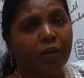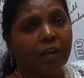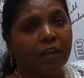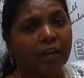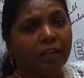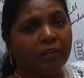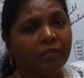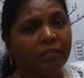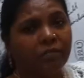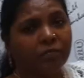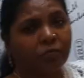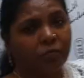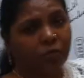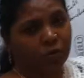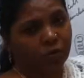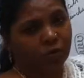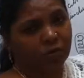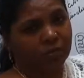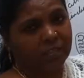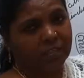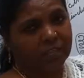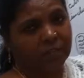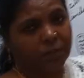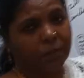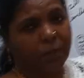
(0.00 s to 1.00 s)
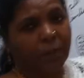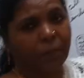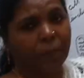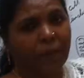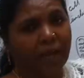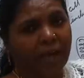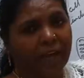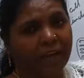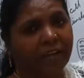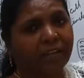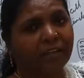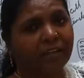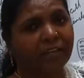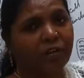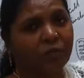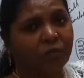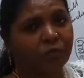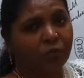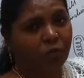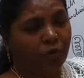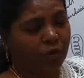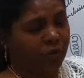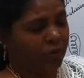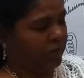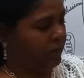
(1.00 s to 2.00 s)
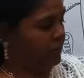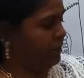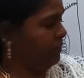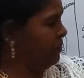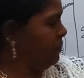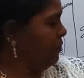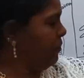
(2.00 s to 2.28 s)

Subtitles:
in preparing the food.